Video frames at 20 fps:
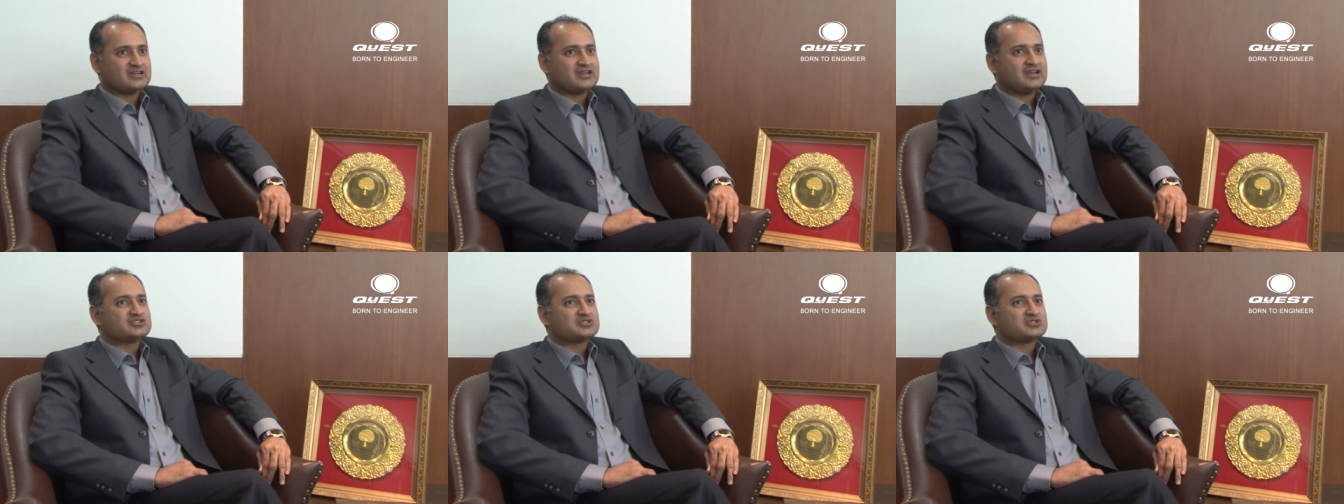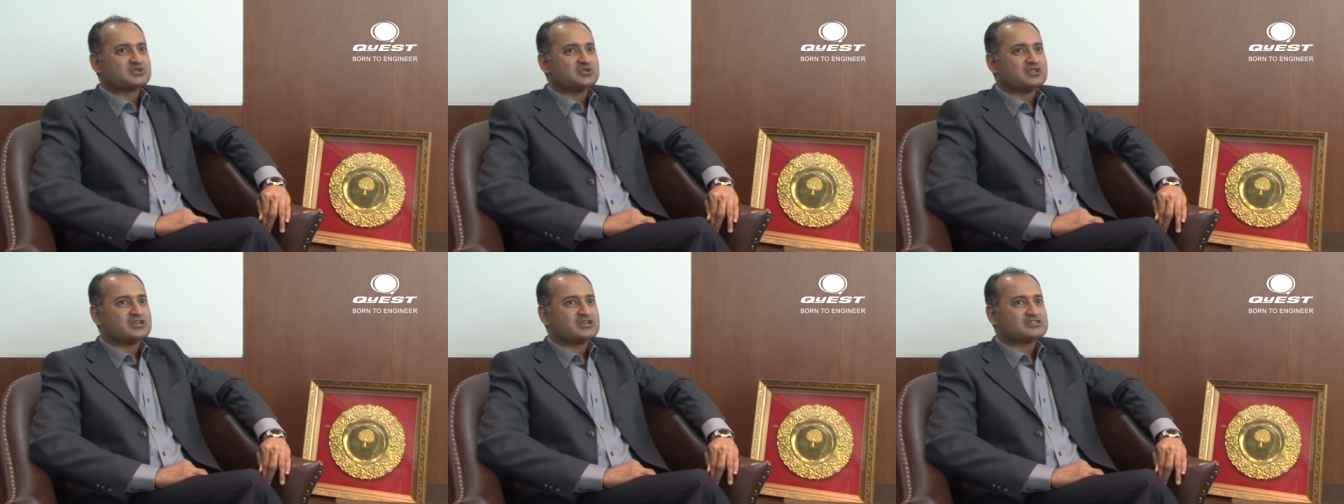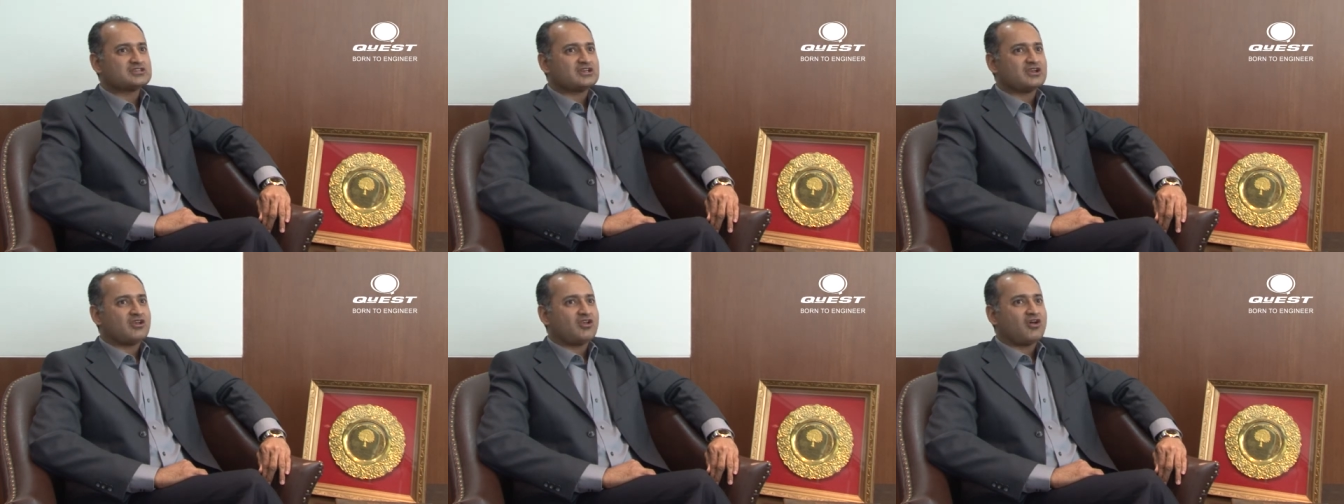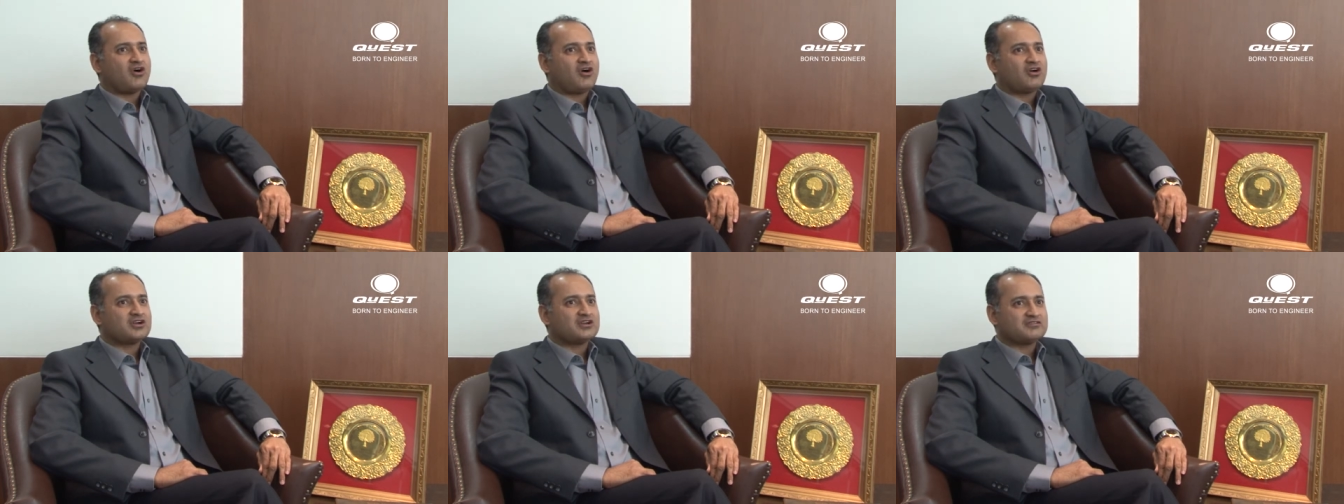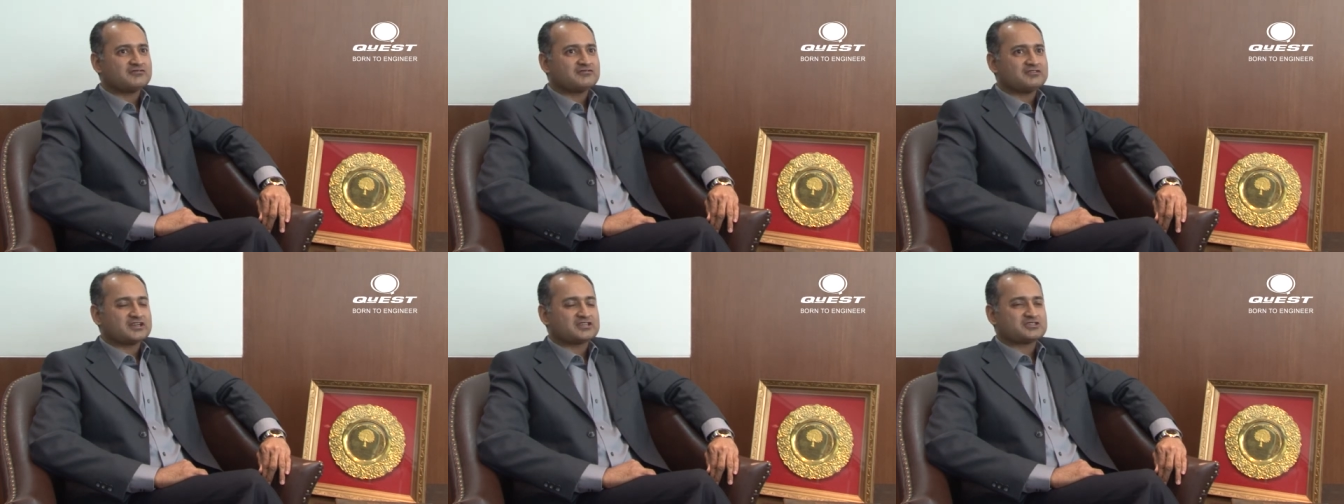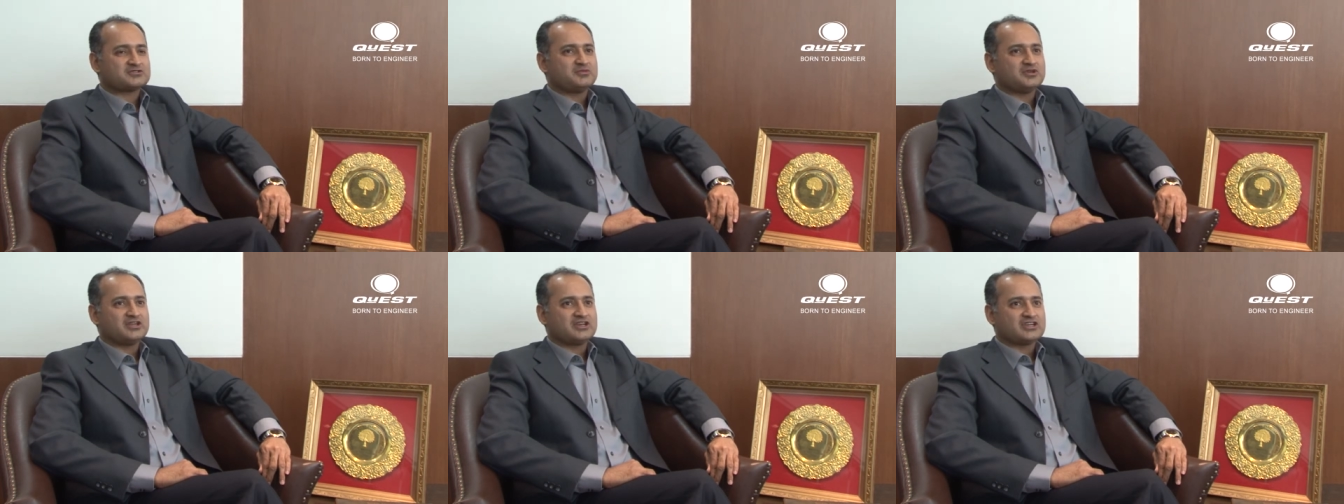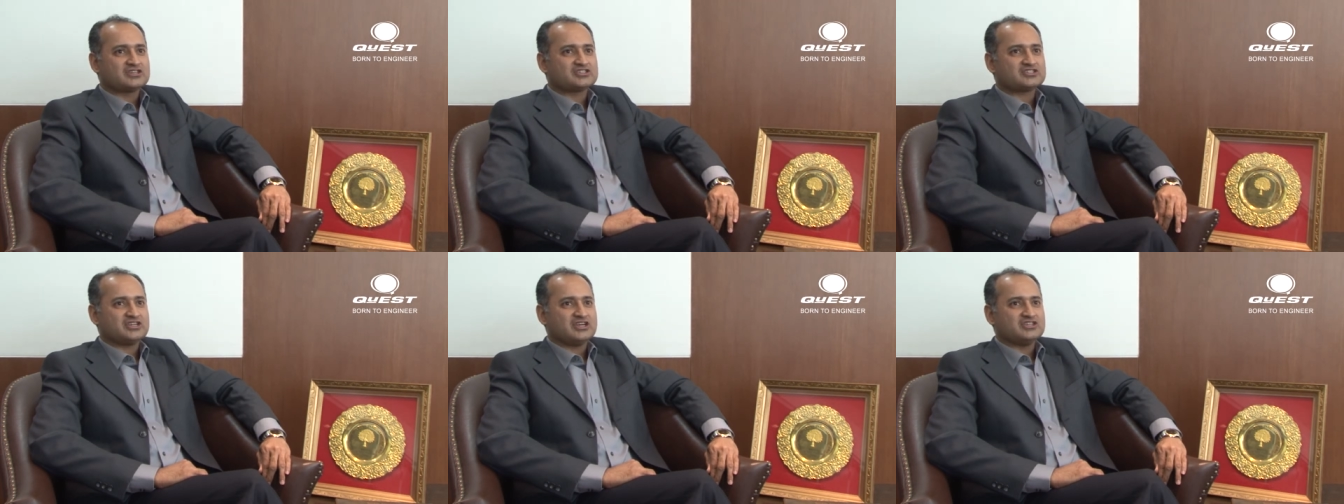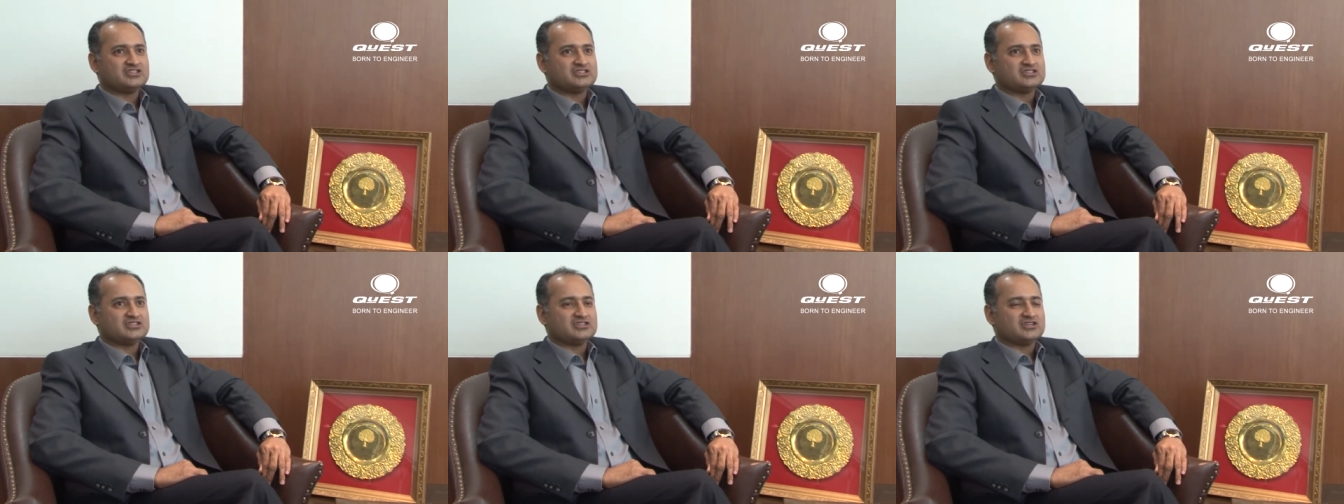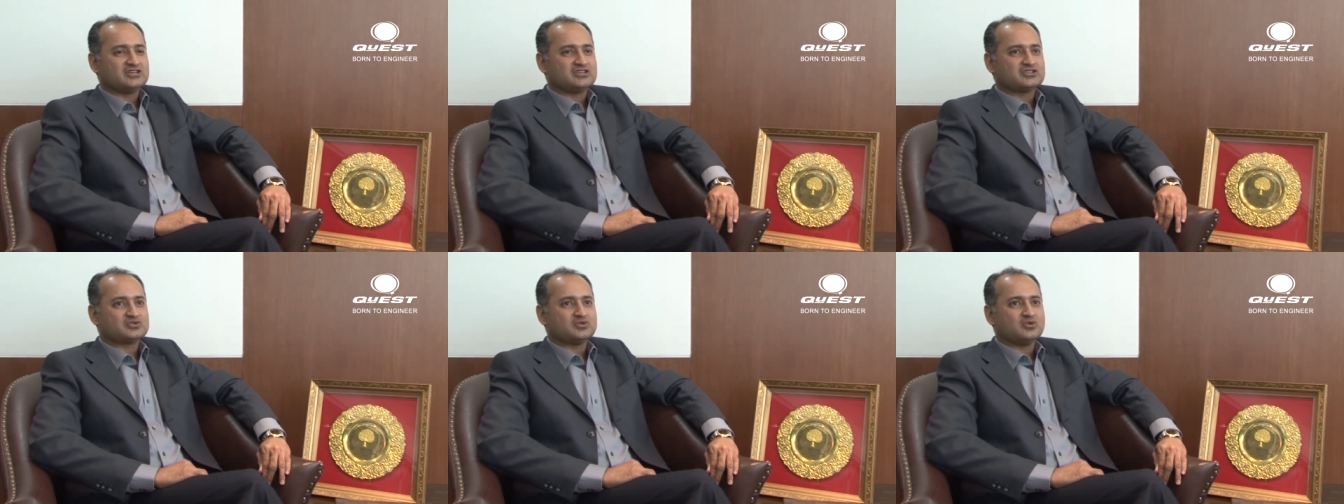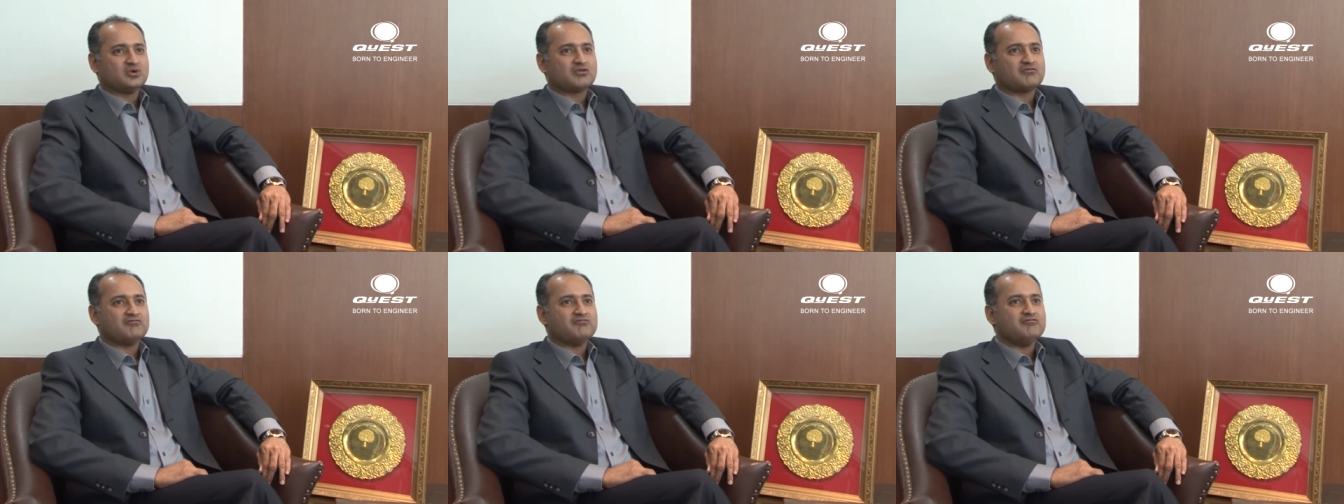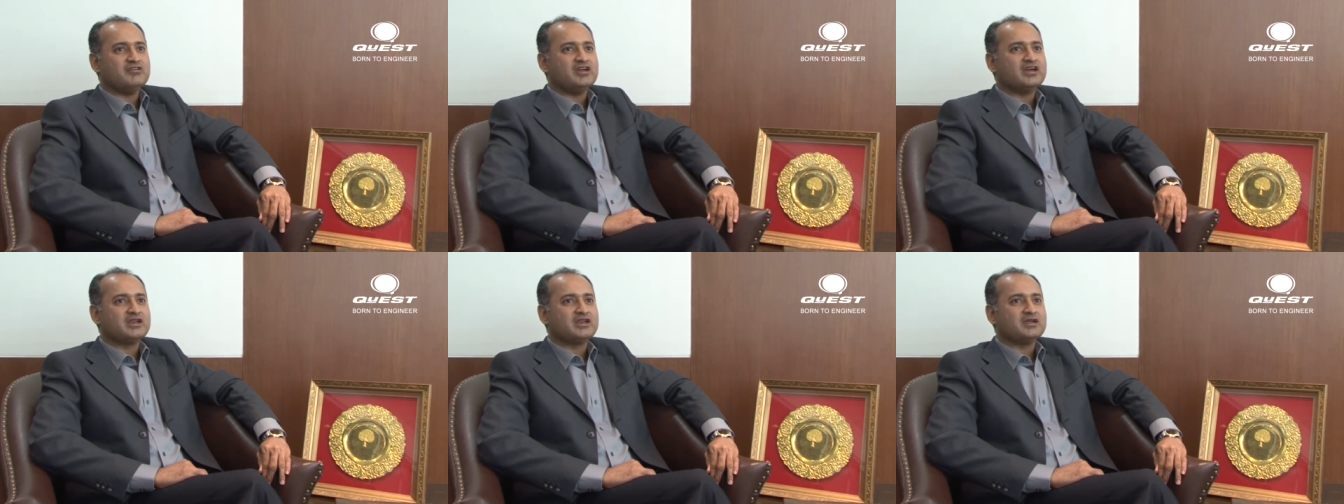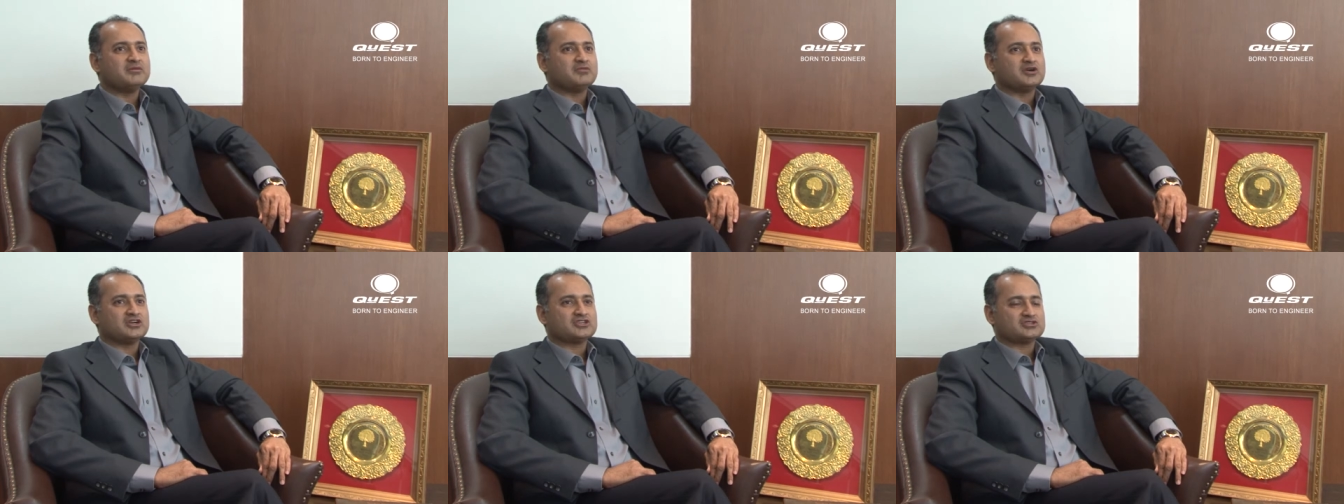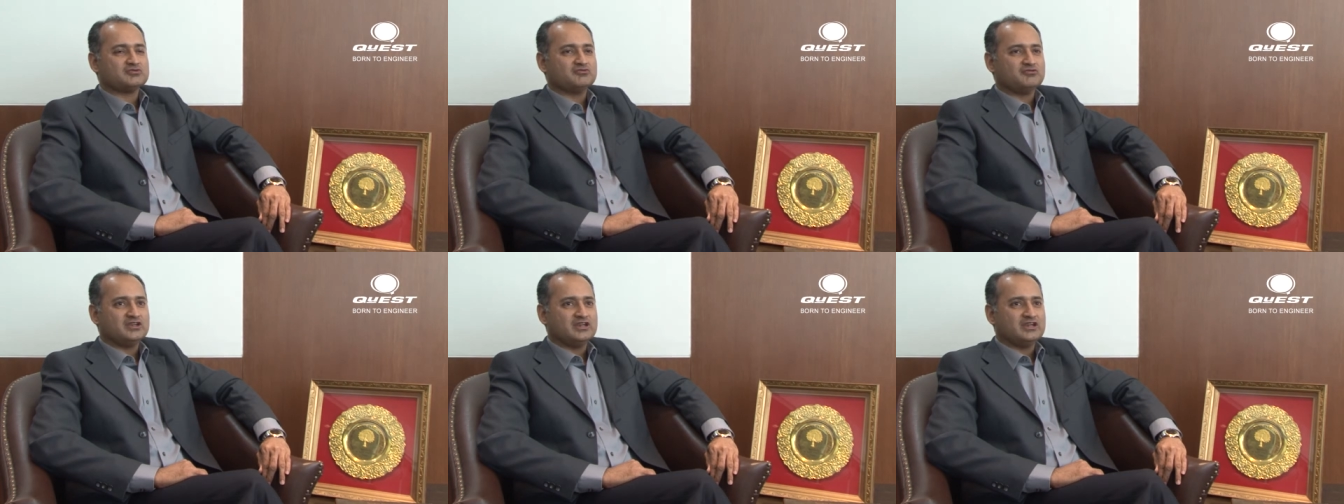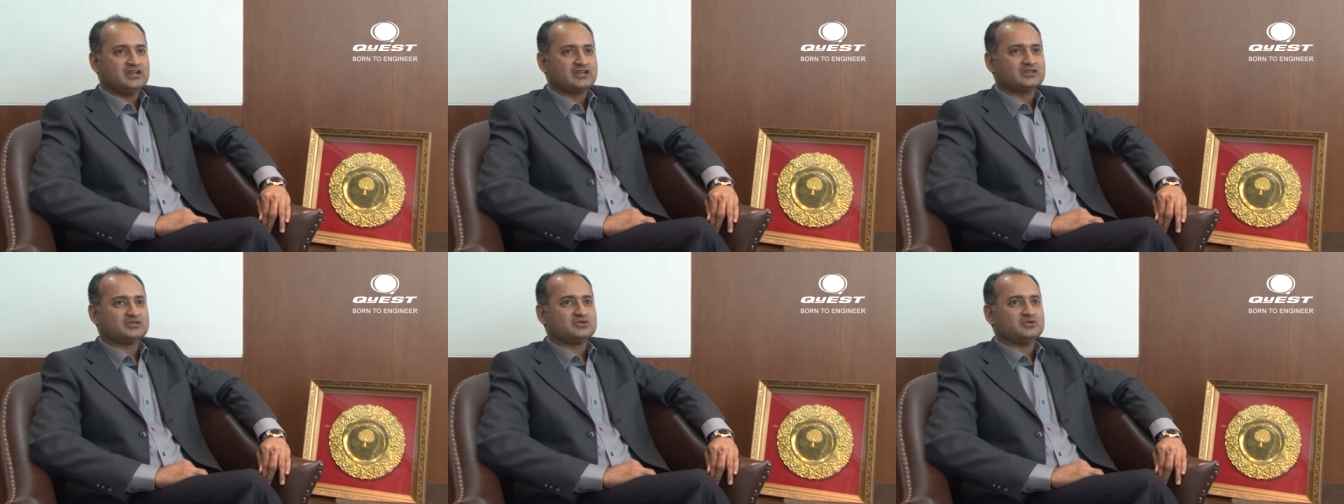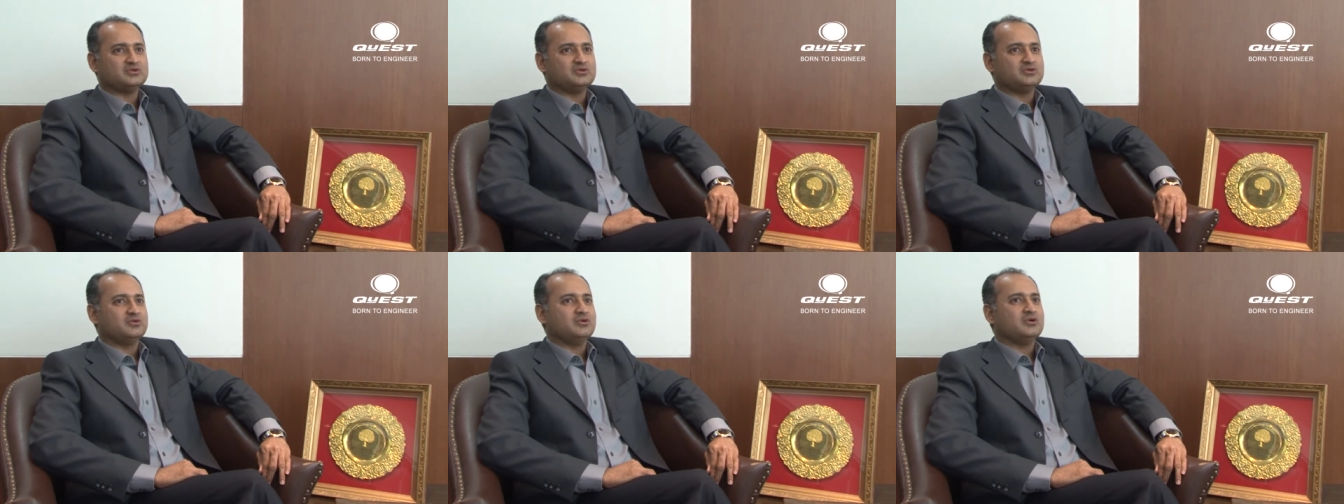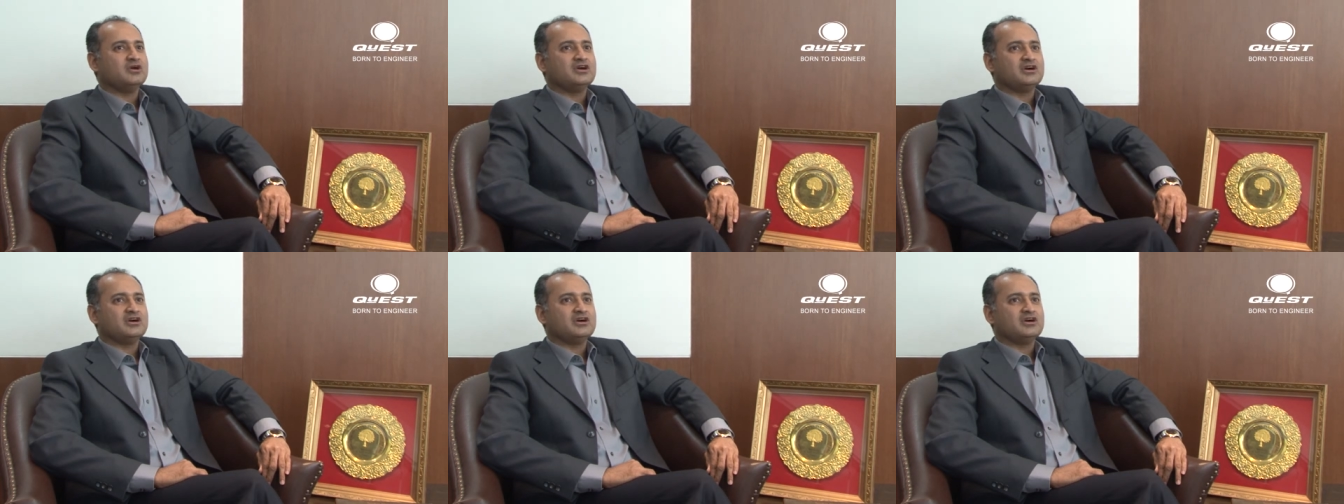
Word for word: So there is a lot of experienced engineers who are very much willing to